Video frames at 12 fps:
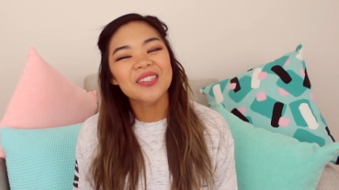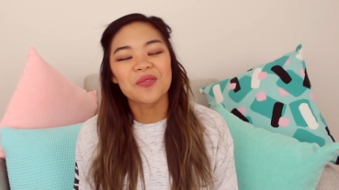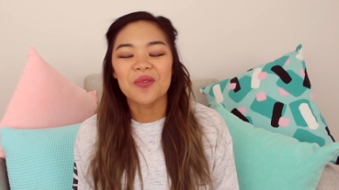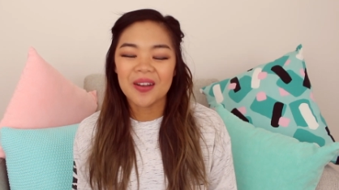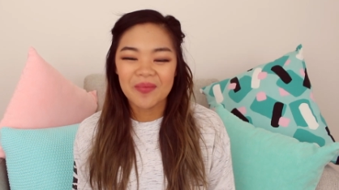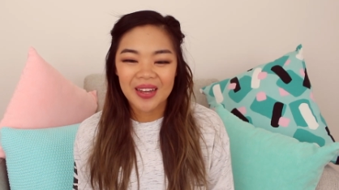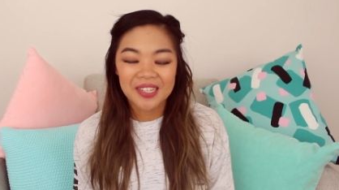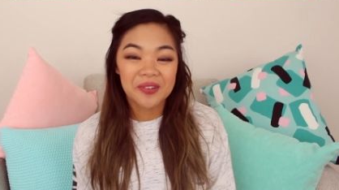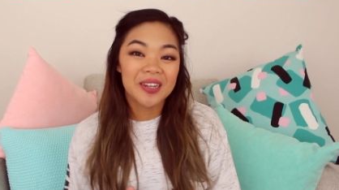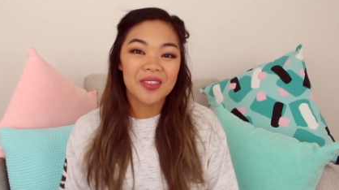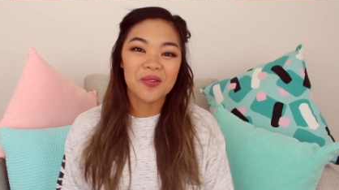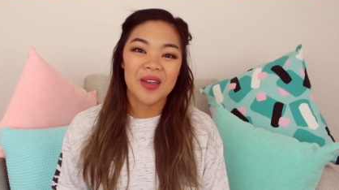welcome back to
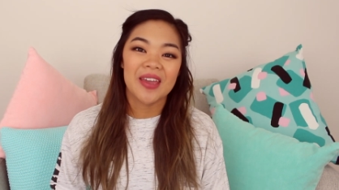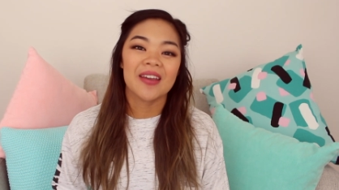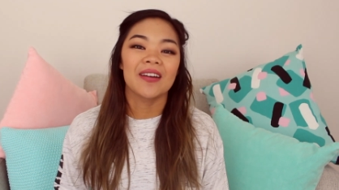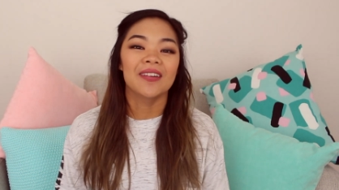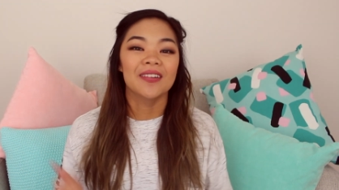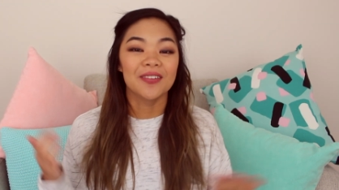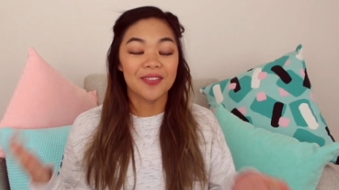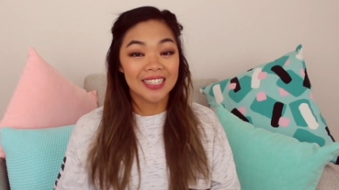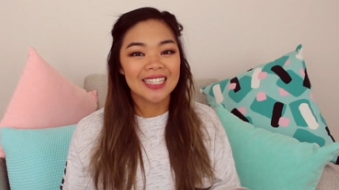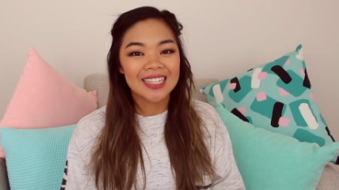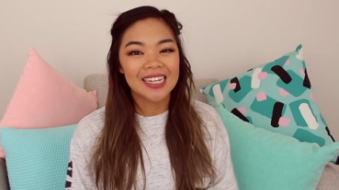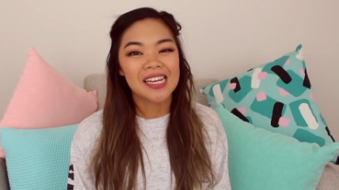another week of
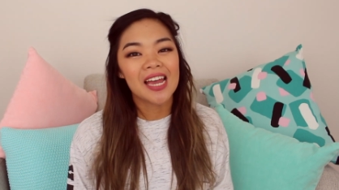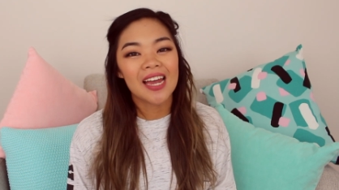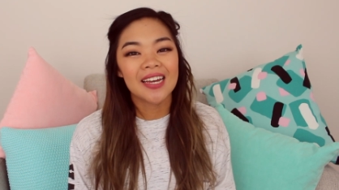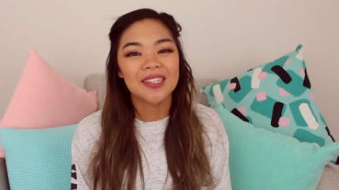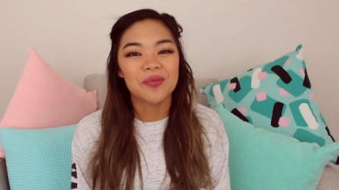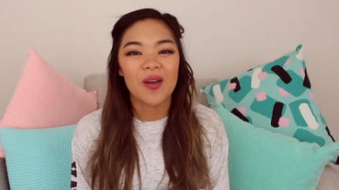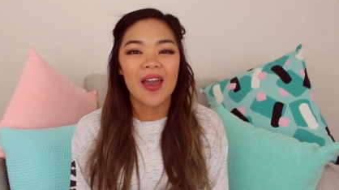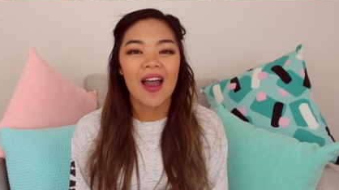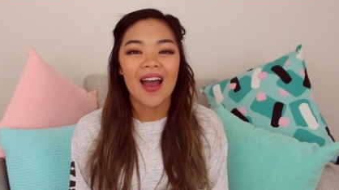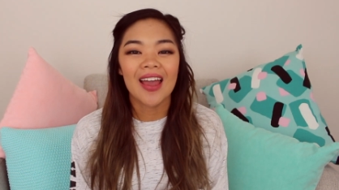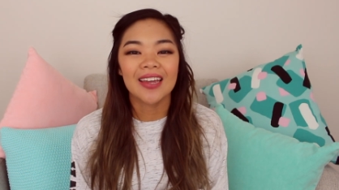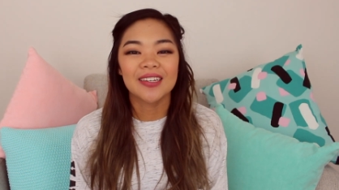Lisa Study Guides, where
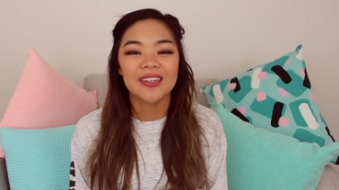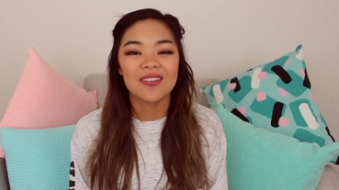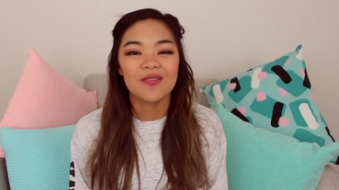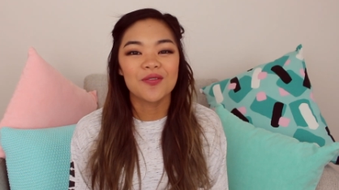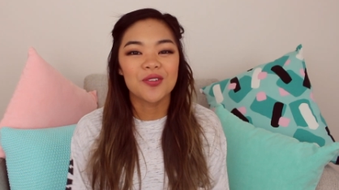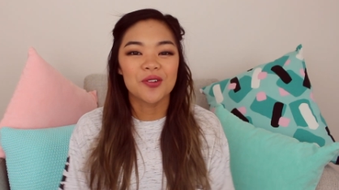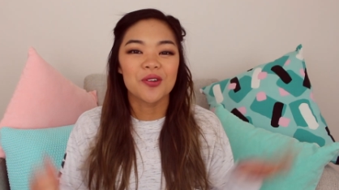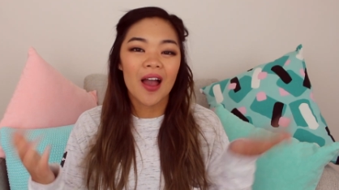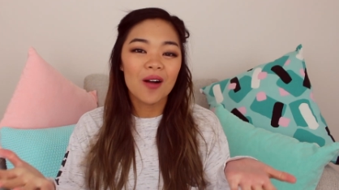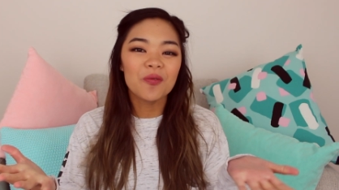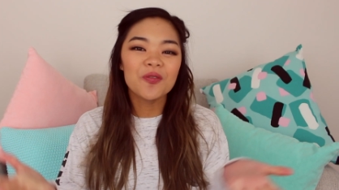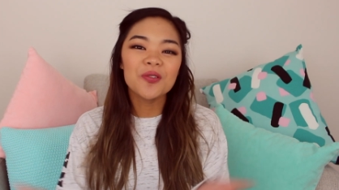I give you
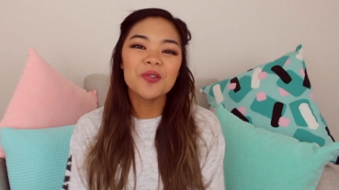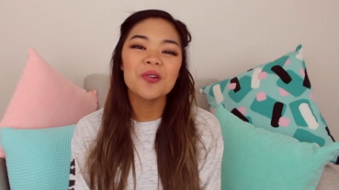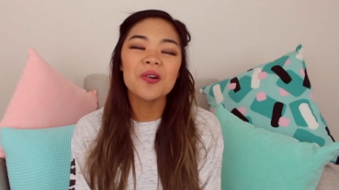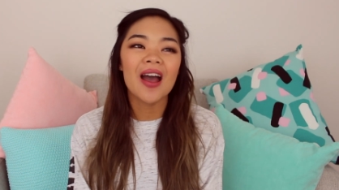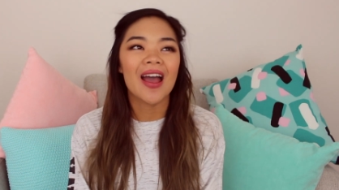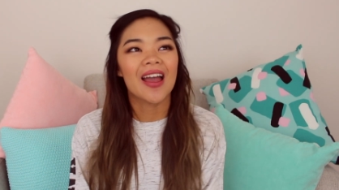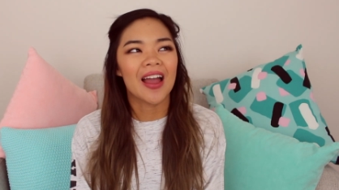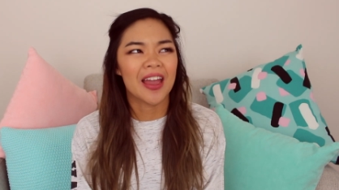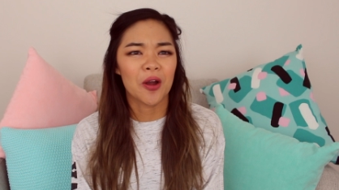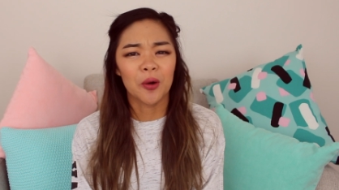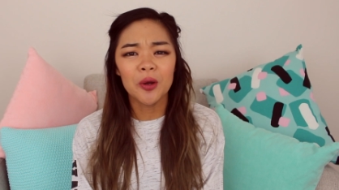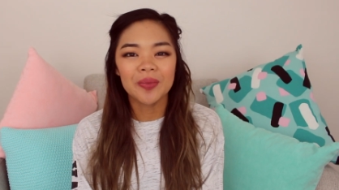helpful, I
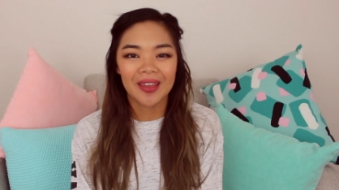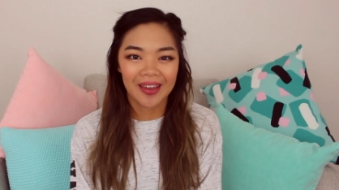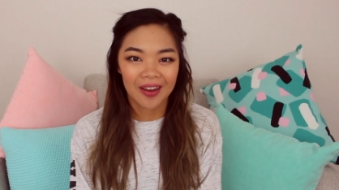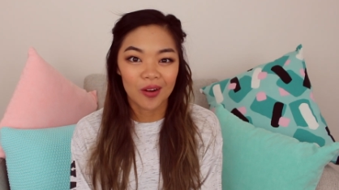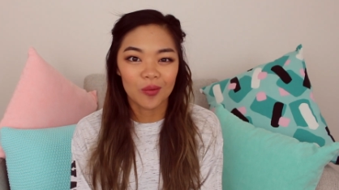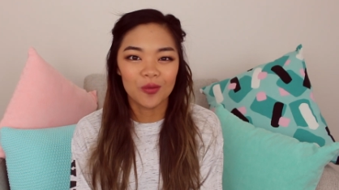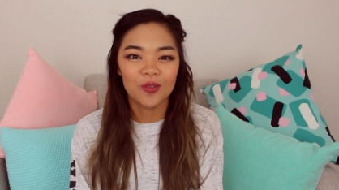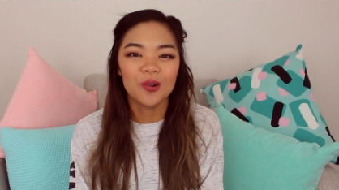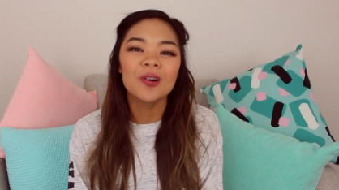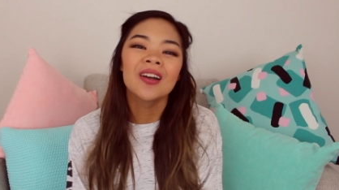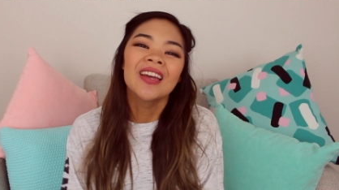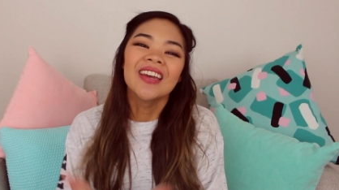hope they're
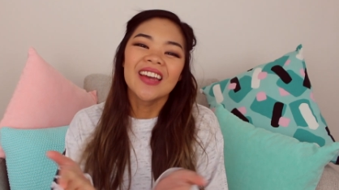helpful,